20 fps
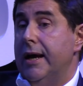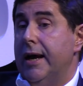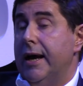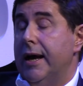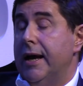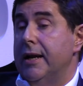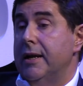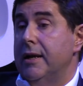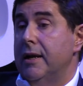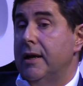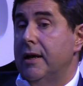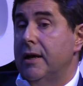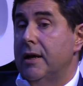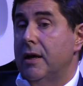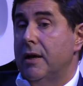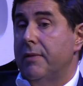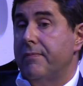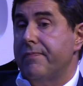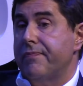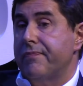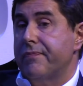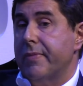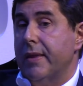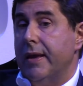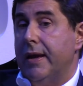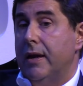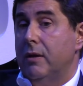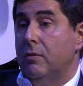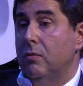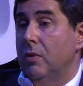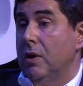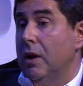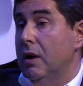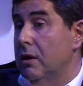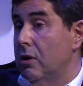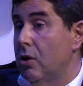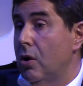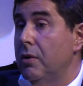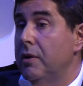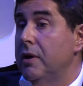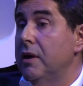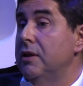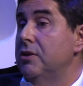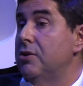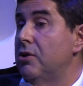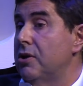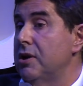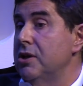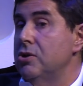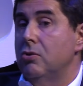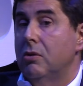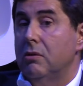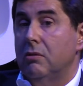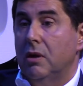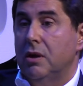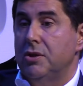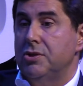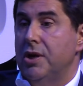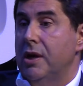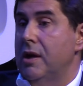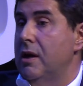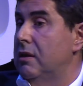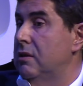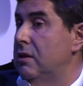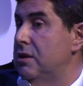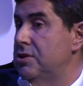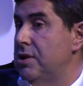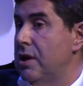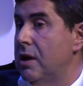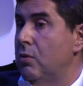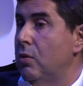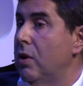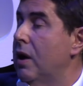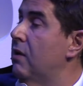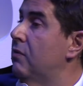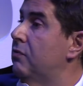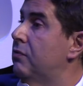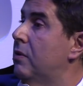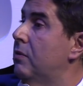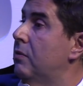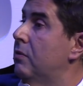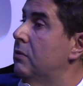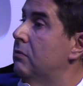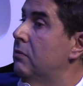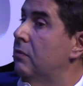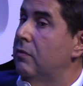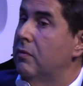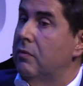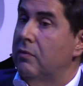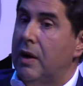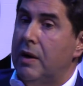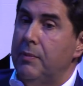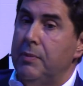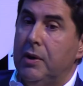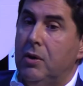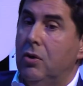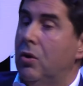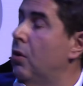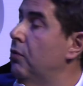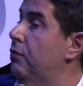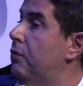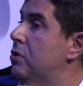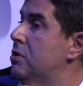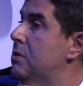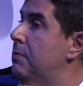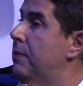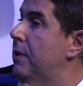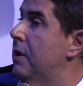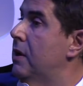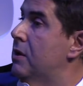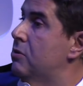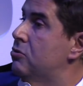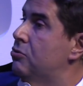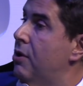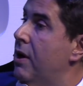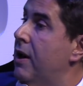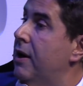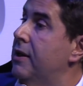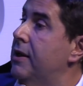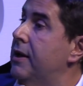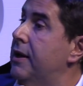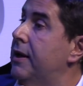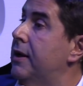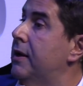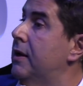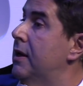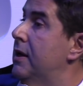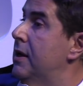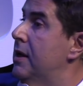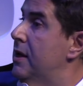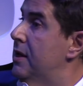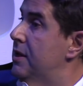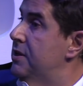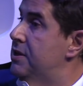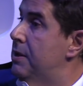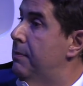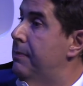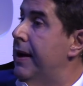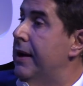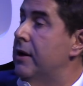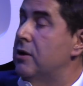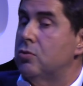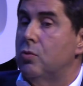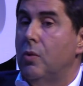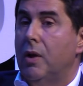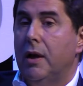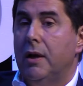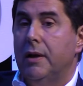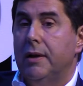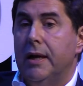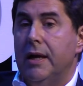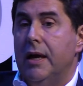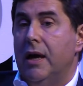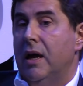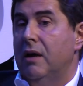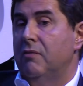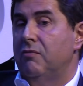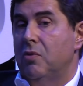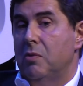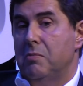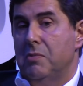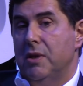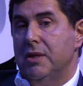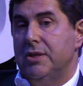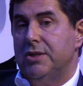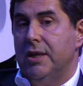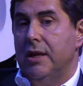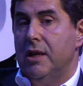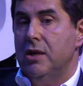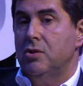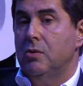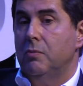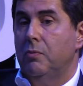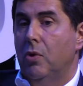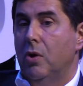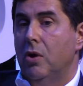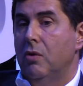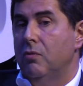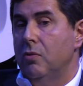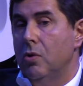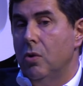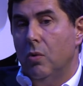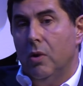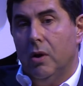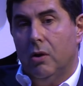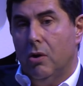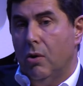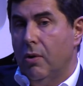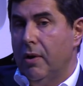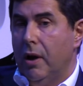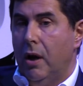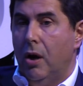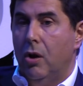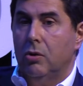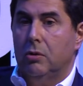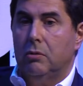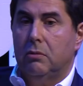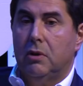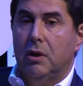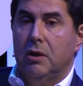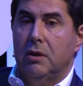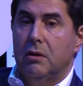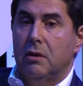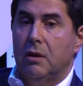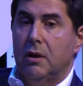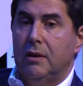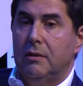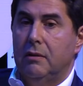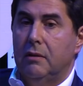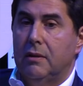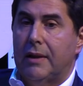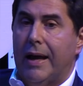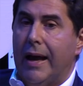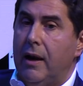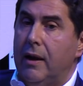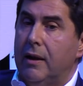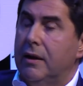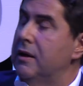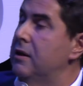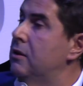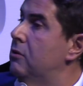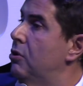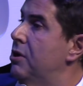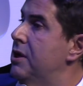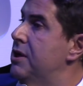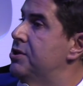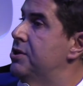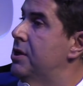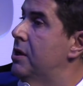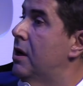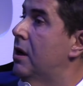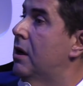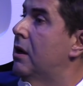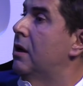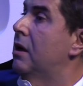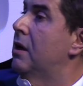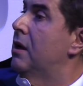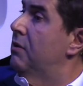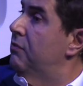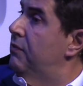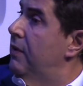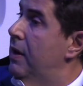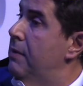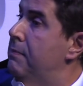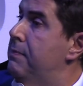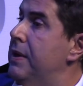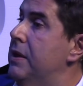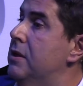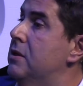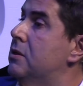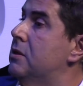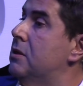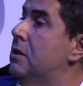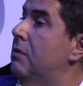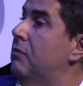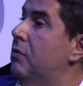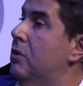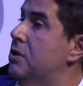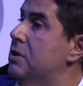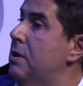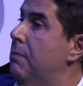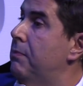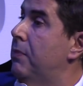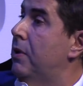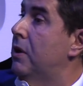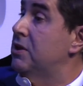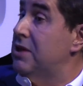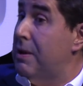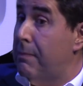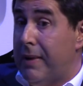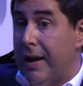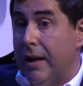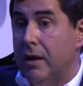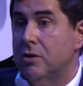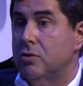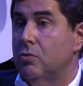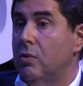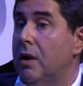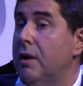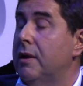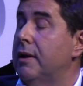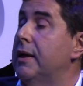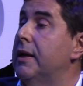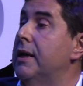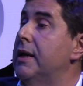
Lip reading: And we are growing in the region in general. This year we have very big growth, for example, in Australia, in Japan as well. And from a destination point of view, we're growing a lot in Thailand, Indonesia, Philippines, for example, Japan as well.